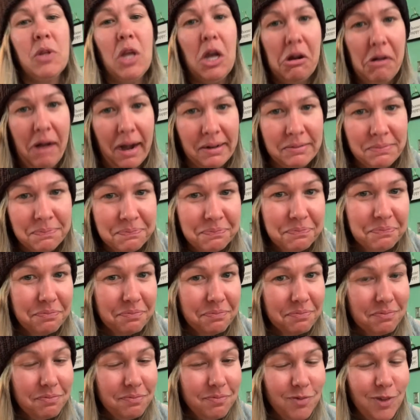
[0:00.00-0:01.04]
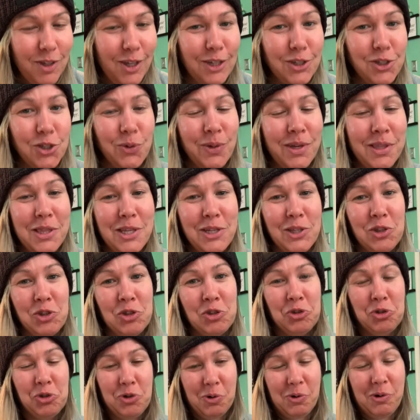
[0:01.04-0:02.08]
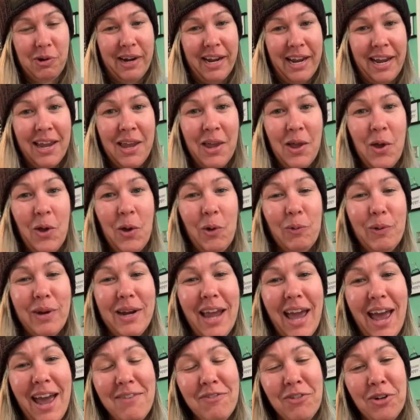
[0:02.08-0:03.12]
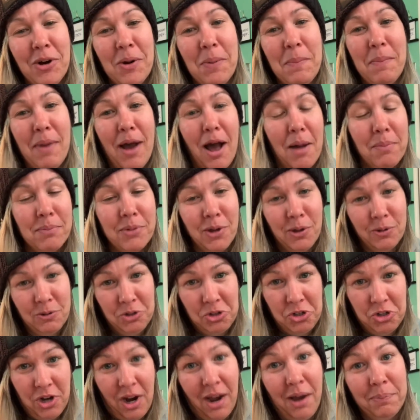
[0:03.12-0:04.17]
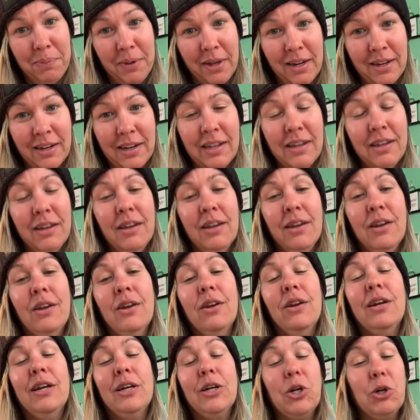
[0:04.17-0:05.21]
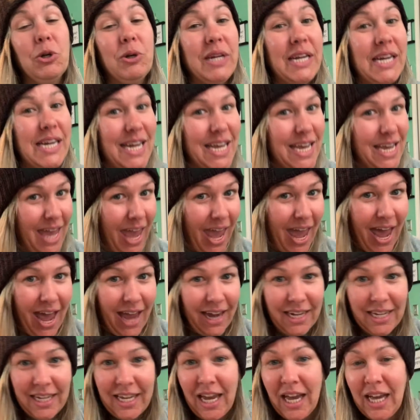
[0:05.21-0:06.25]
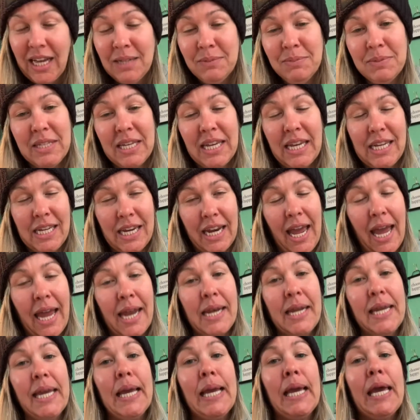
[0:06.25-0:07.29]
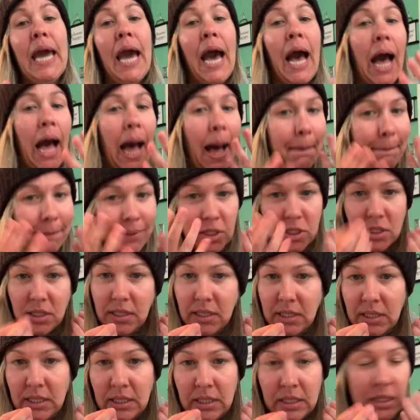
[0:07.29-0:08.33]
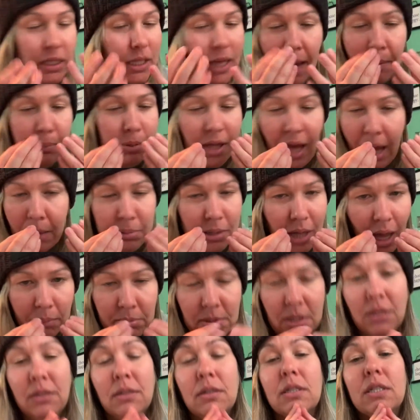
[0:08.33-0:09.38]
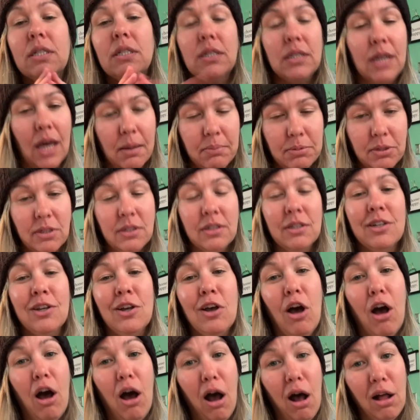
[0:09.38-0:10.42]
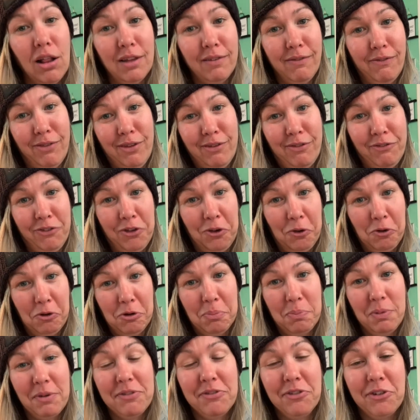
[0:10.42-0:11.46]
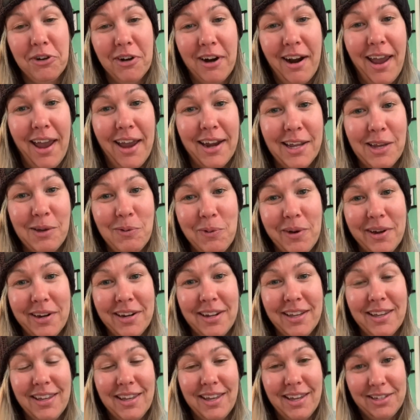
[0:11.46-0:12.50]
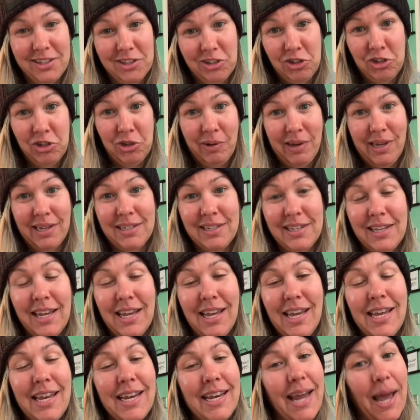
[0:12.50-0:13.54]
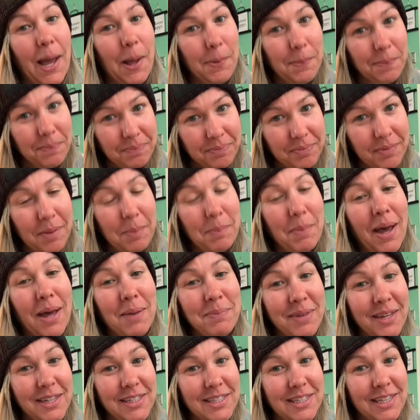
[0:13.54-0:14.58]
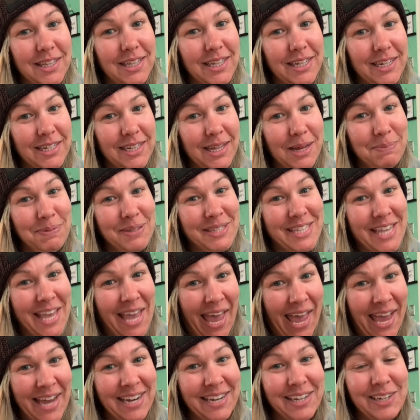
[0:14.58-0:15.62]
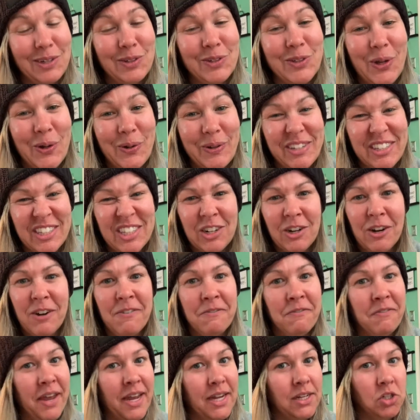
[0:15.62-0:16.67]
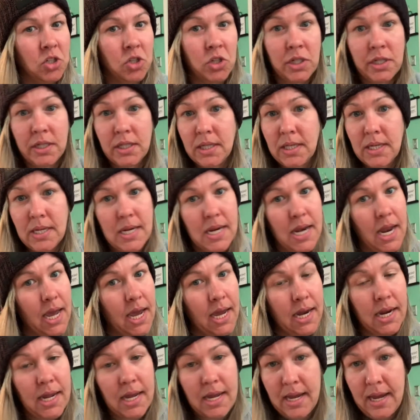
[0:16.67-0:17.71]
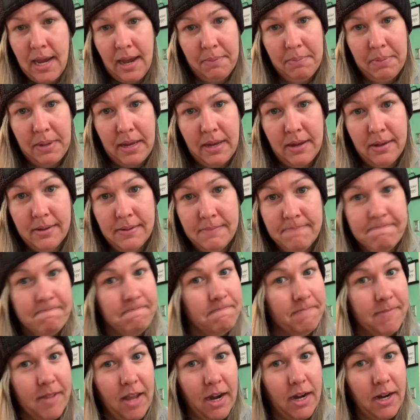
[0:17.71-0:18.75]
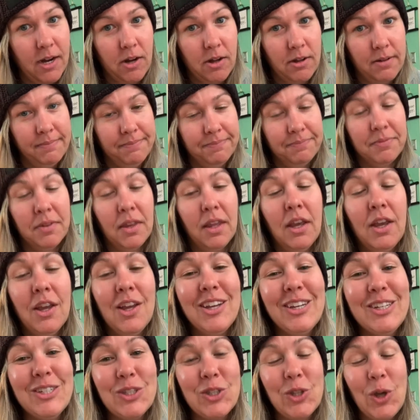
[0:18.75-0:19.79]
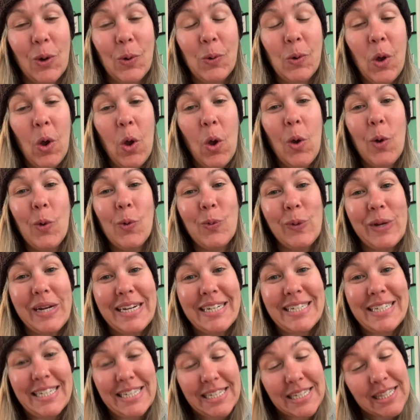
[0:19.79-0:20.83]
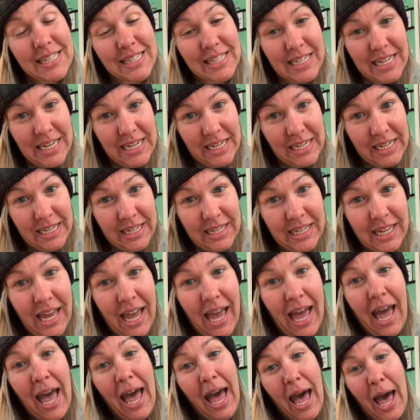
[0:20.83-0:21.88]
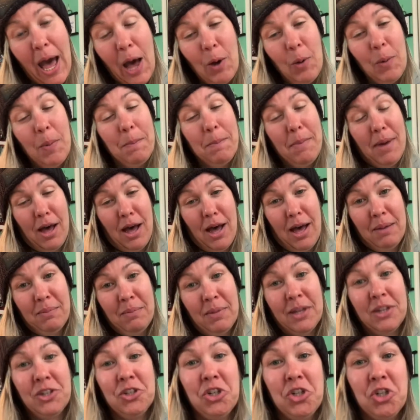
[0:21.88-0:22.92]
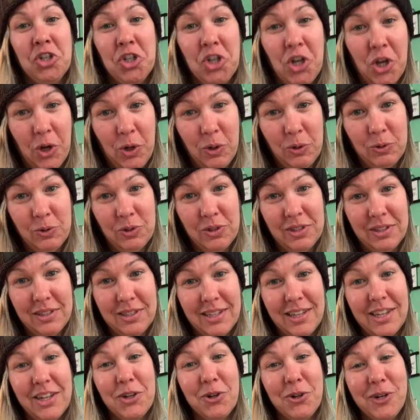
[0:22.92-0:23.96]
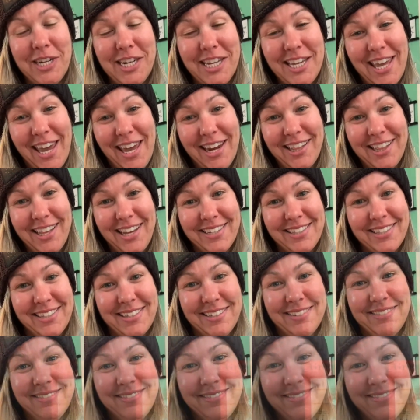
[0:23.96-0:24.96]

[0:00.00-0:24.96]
All right. So in this story, whenever mom goes shopping, greedy cat comes in and gobbles, gobble, gobble, gobble, gobbles all of the food before anyone gets to it. Now, mom gets a little upset and you'll notice in her face she is not happy. Not at all. So Read to see how mom shows greedy cat a lesson.